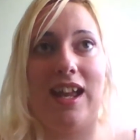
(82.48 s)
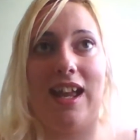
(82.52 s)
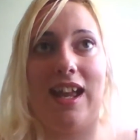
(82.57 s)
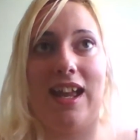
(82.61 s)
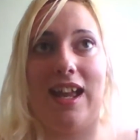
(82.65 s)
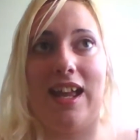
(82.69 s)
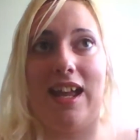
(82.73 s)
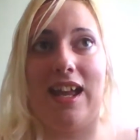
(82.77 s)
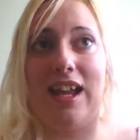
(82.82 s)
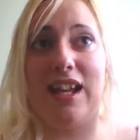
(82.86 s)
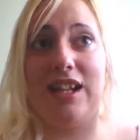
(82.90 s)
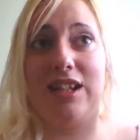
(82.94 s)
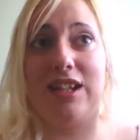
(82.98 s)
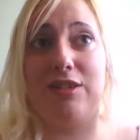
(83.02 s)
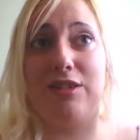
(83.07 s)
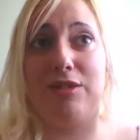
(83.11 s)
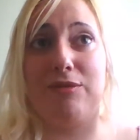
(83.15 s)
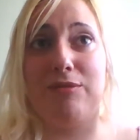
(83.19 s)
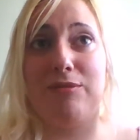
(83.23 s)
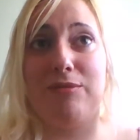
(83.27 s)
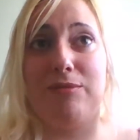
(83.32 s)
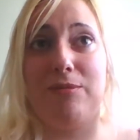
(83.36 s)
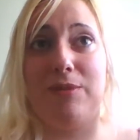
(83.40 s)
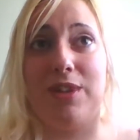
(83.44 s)
and
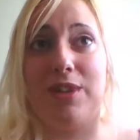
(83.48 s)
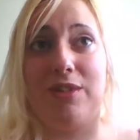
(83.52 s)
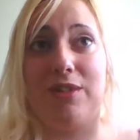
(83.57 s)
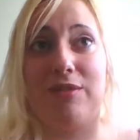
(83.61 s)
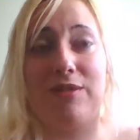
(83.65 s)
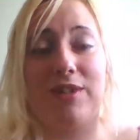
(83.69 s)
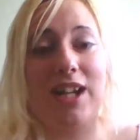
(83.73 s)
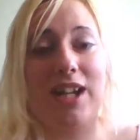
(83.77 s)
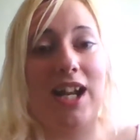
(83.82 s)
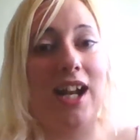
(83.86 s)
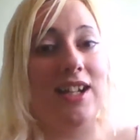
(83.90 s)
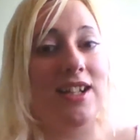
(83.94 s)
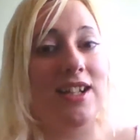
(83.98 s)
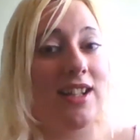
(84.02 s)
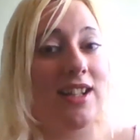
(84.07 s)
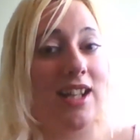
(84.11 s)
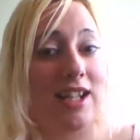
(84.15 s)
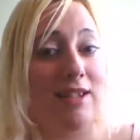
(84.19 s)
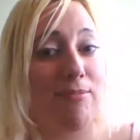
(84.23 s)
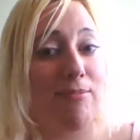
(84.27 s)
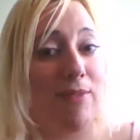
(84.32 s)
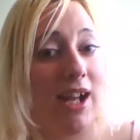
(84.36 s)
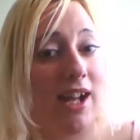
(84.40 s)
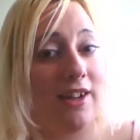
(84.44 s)
we thought we'll catch the
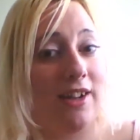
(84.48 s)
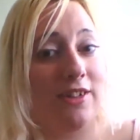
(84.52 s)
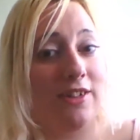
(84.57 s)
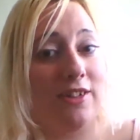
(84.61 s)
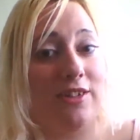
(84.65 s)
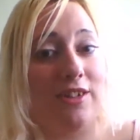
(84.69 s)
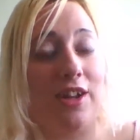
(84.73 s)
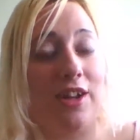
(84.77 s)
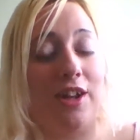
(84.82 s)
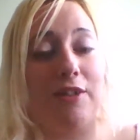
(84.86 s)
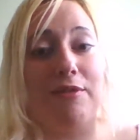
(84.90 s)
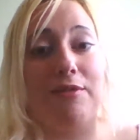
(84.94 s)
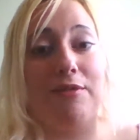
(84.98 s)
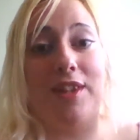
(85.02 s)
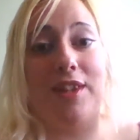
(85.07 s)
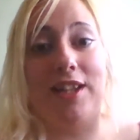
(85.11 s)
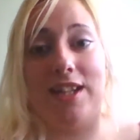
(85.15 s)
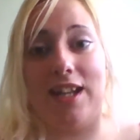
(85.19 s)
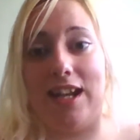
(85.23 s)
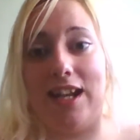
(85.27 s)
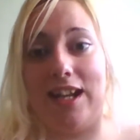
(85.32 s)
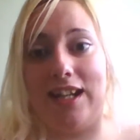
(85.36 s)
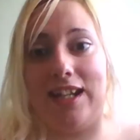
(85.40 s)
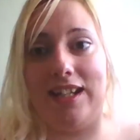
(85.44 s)
last panel of the
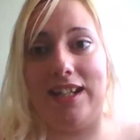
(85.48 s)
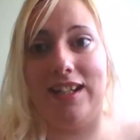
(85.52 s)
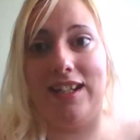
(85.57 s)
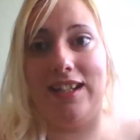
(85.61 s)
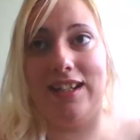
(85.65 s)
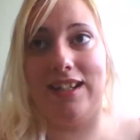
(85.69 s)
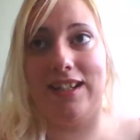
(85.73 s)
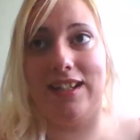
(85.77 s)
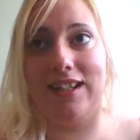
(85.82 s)
day